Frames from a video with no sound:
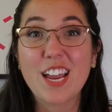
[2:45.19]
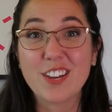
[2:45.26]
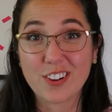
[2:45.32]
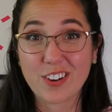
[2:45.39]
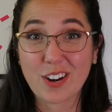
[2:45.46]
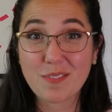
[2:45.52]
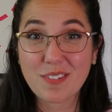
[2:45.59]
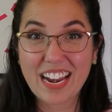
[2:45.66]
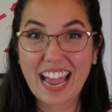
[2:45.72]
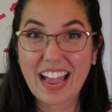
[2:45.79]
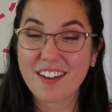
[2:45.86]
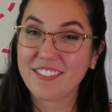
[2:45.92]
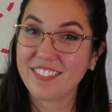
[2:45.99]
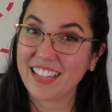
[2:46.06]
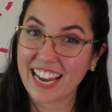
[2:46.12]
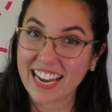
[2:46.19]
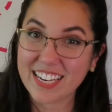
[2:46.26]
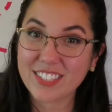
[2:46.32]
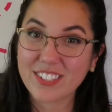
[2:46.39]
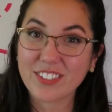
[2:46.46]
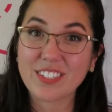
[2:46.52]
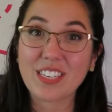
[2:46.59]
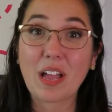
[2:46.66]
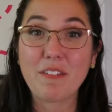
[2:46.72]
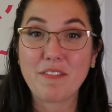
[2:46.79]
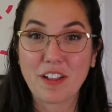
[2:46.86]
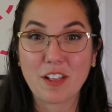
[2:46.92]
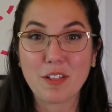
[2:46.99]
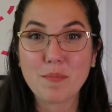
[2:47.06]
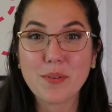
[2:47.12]
You're gonna to wanna to have the answers
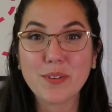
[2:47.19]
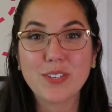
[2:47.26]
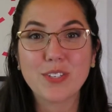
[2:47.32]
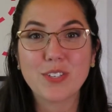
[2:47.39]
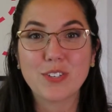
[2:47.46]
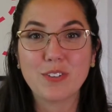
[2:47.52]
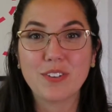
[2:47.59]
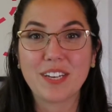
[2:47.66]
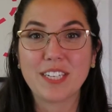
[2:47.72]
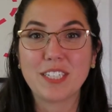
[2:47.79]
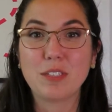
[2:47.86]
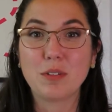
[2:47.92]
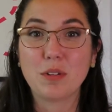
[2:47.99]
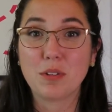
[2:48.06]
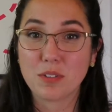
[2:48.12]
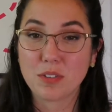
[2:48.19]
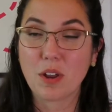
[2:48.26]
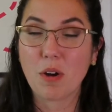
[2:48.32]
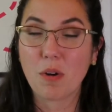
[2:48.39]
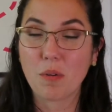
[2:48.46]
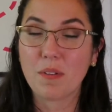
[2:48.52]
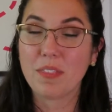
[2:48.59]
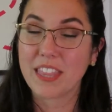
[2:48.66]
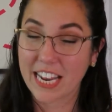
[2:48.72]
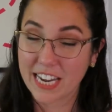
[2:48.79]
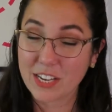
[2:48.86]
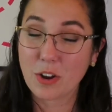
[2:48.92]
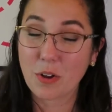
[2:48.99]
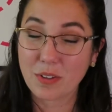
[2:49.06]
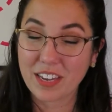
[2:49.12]
available to students so
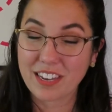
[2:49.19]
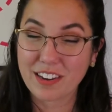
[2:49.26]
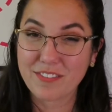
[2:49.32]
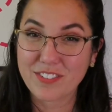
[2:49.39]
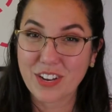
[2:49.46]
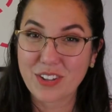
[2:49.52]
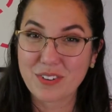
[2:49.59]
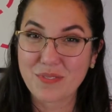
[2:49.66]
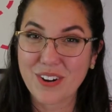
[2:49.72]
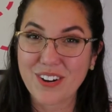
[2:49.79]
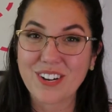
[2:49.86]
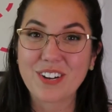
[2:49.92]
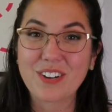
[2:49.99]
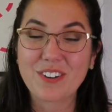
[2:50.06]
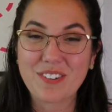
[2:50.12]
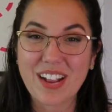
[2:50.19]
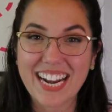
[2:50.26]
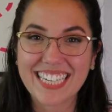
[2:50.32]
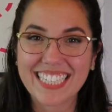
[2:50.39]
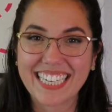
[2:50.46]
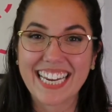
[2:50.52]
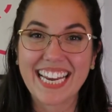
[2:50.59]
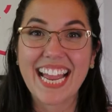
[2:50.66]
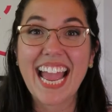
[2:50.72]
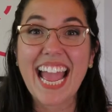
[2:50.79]
they know that they've done the work correctly.